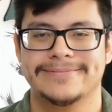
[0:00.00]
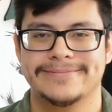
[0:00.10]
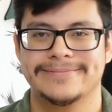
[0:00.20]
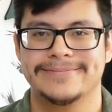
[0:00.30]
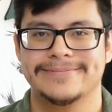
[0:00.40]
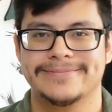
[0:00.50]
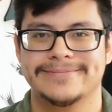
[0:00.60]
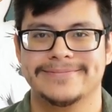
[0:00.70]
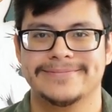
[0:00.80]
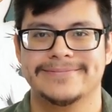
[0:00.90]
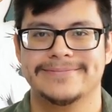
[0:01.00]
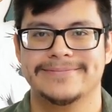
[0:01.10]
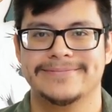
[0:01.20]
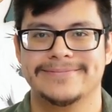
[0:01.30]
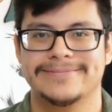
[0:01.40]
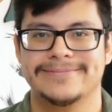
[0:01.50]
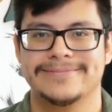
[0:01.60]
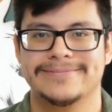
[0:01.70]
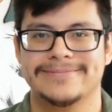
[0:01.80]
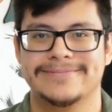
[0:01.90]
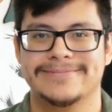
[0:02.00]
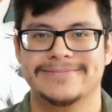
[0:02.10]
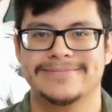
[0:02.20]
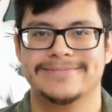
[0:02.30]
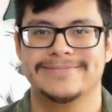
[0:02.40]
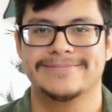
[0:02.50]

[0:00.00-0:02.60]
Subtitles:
The person shown says nothing.